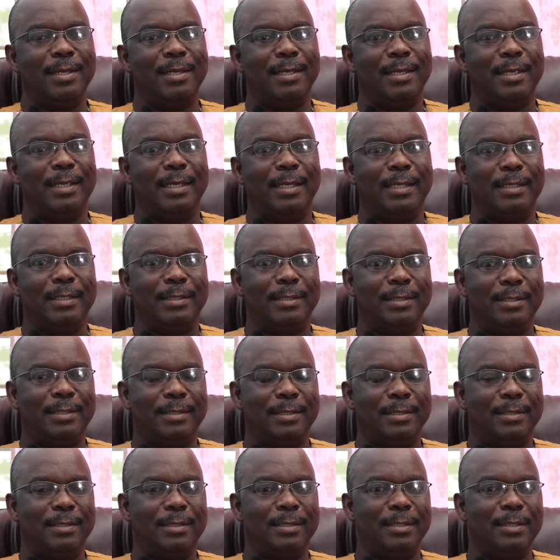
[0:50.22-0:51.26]

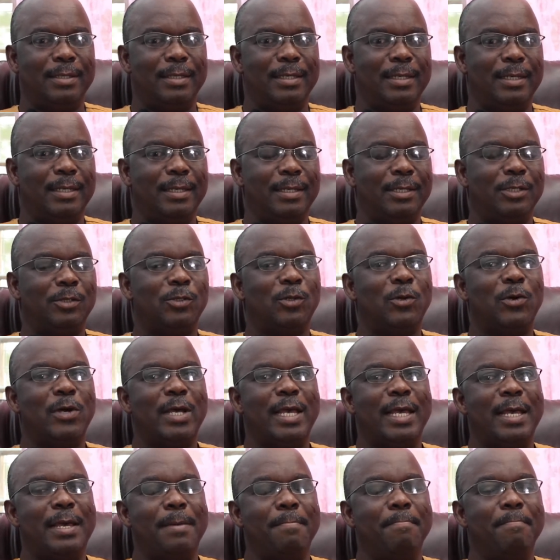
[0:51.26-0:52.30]
his or
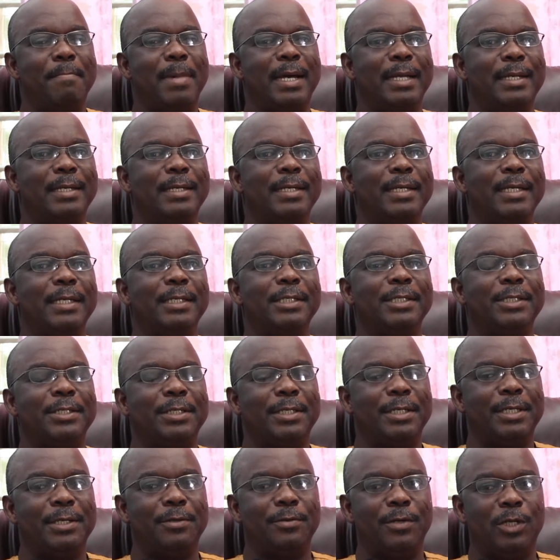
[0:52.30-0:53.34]
her
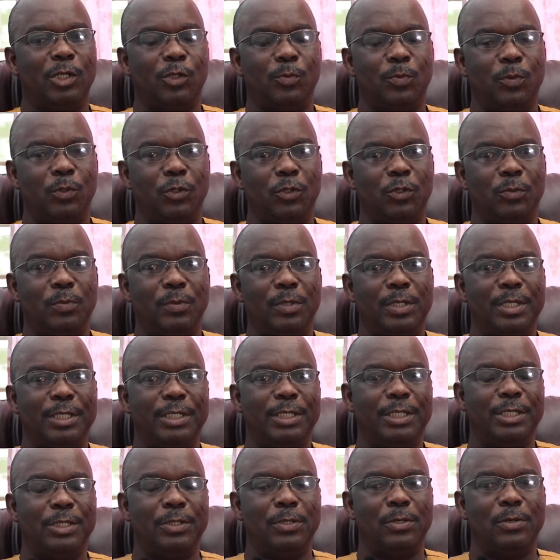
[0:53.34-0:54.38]
mandatory
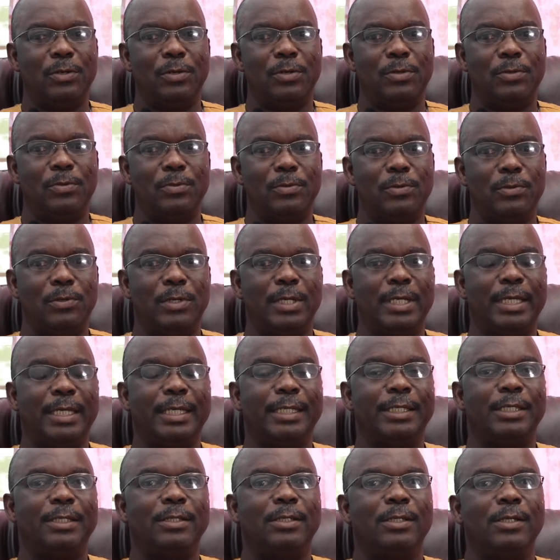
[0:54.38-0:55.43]
responsibility or role
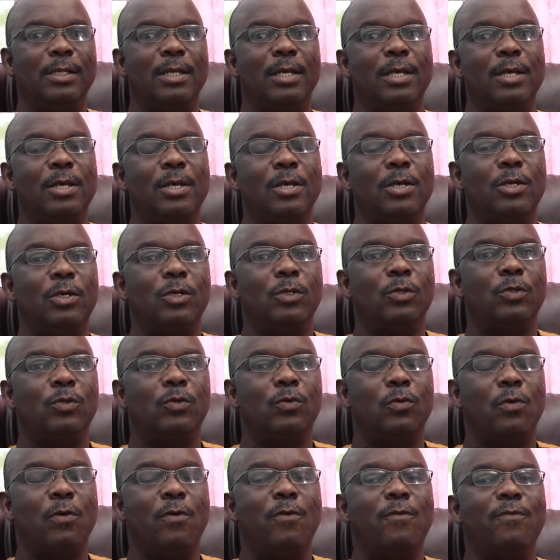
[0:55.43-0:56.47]
is
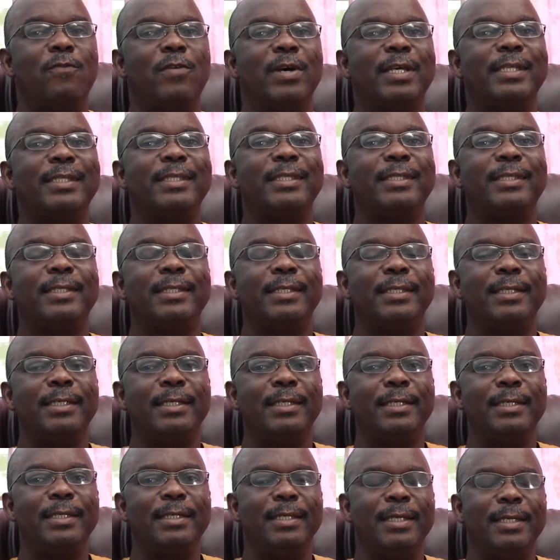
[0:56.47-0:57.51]
to
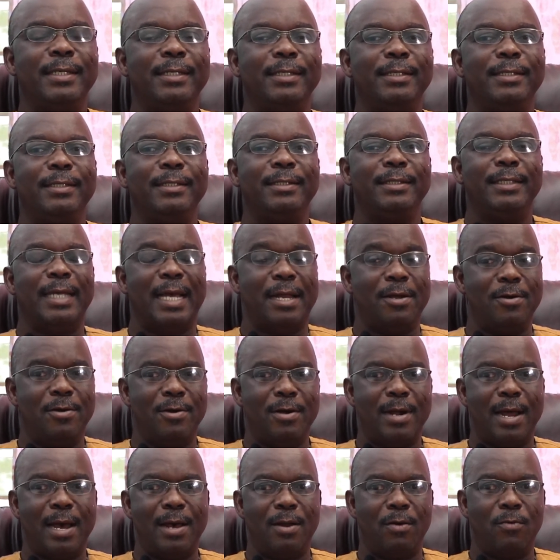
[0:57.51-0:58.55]
oversee the
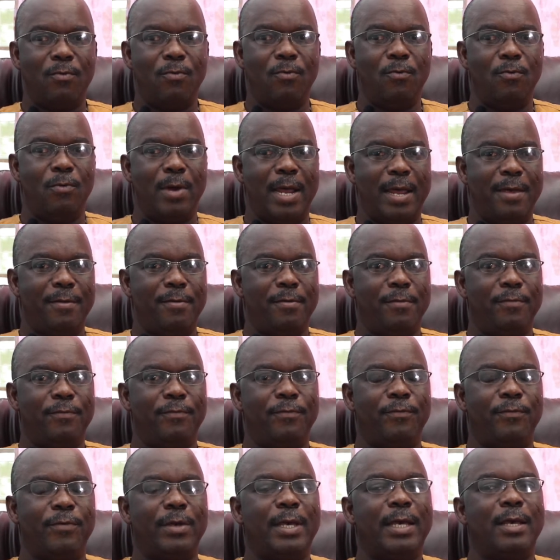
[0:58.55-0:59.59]
general
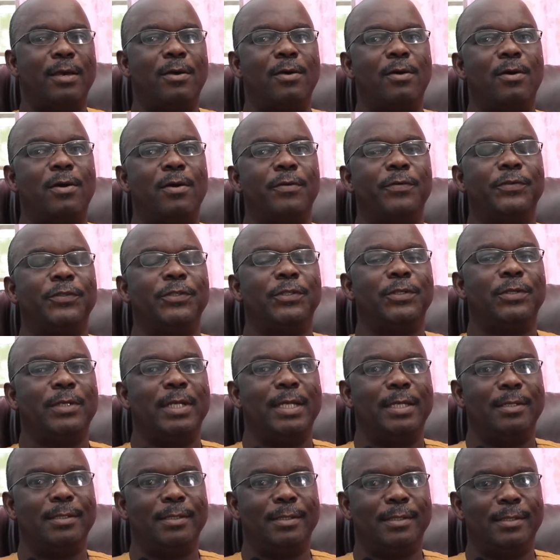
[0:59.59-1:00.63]
welfare of
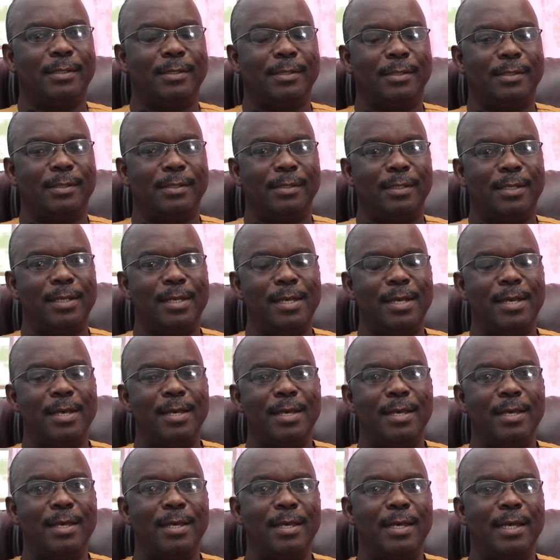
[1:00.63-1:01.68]
students
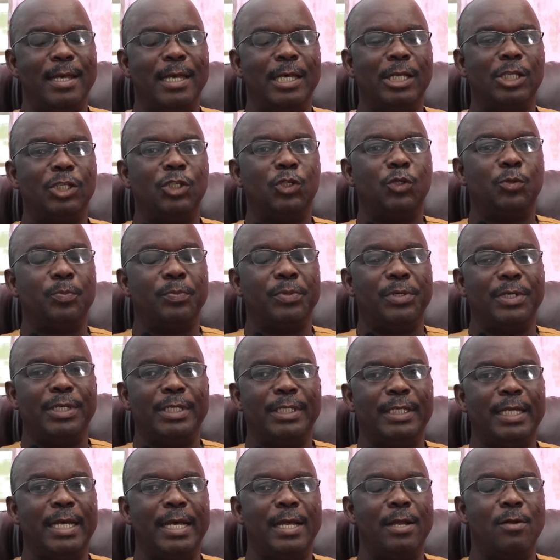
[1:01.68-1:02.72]
and
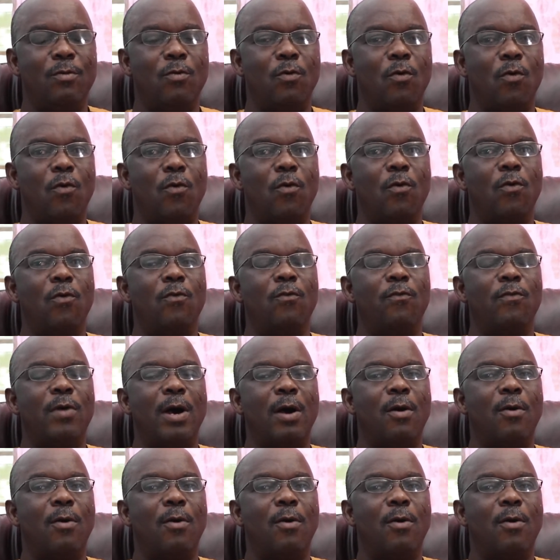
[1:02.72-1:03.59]
superintend over